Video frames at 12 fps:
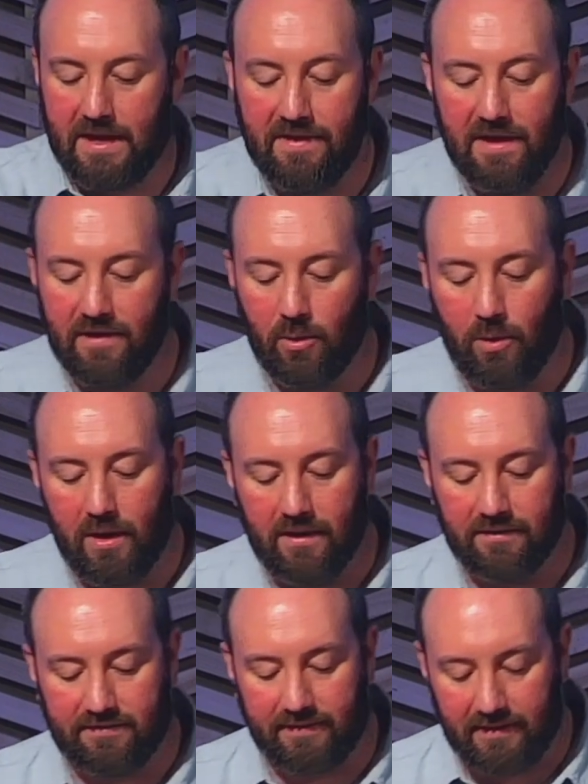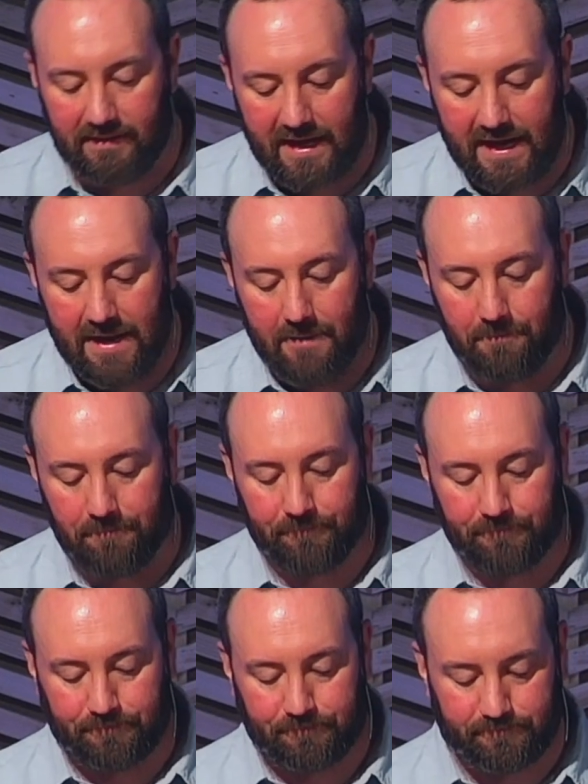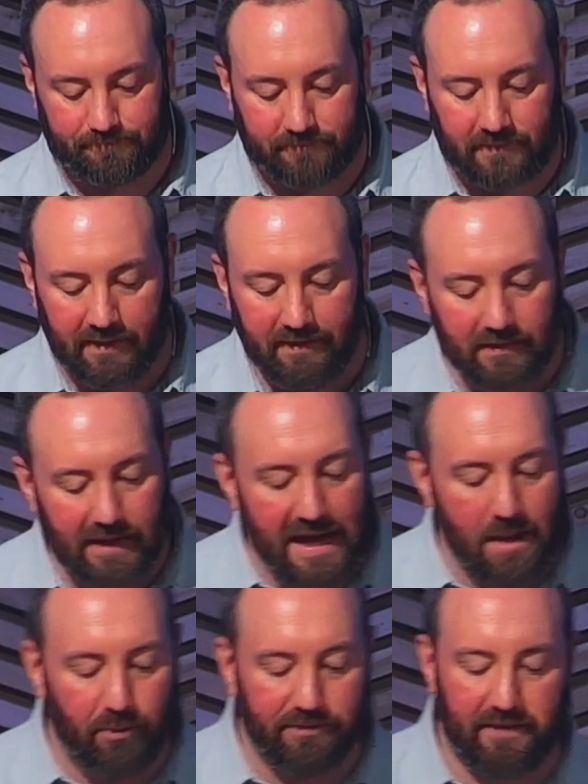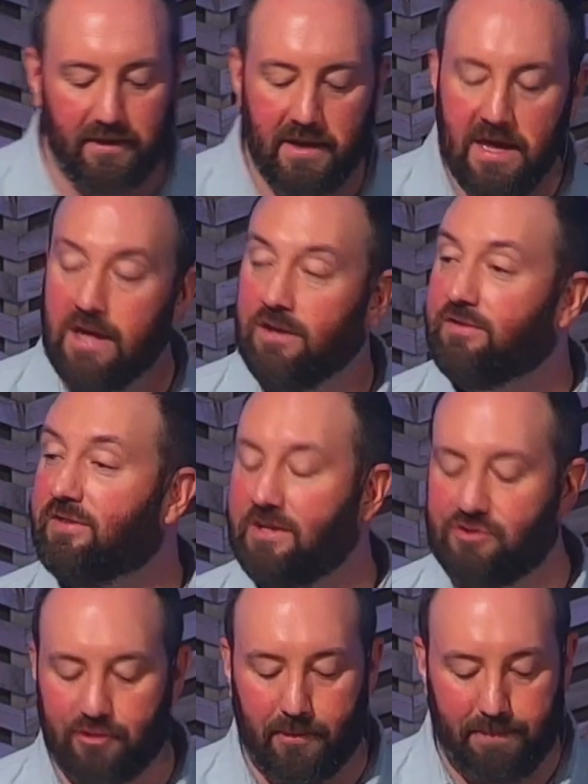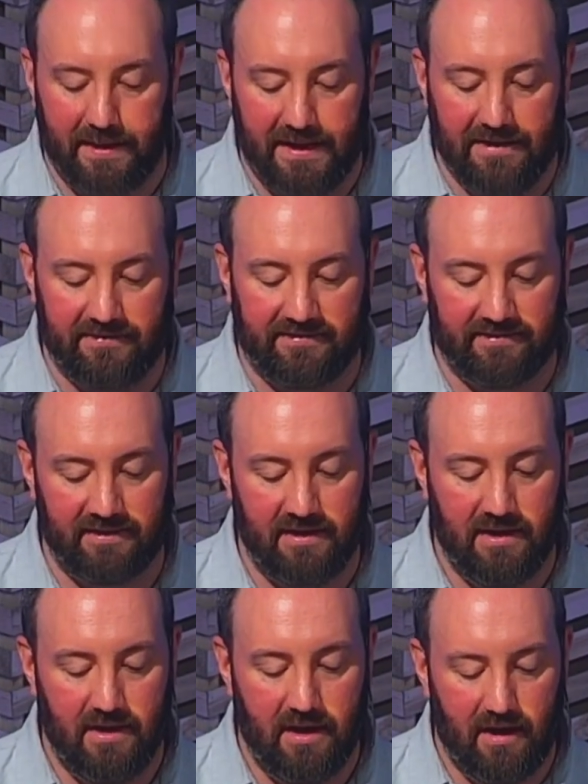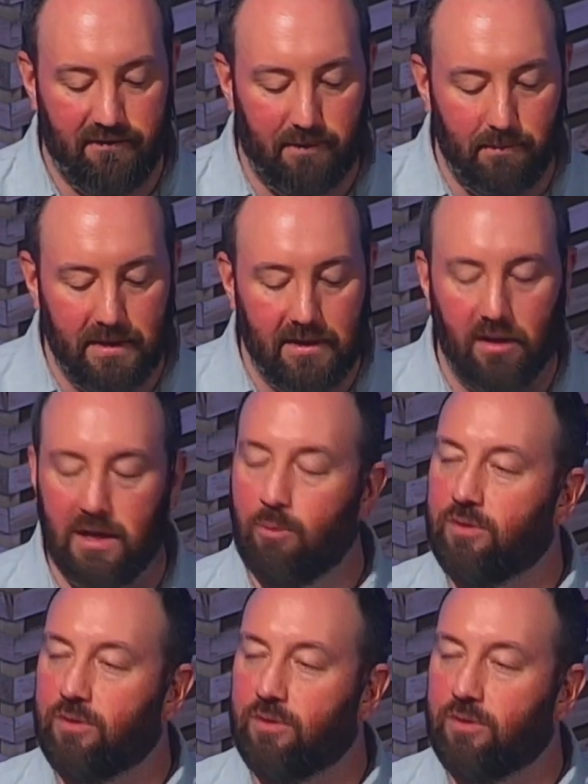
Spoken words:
And then there was the lamb. The lamb was the central piece of the meal.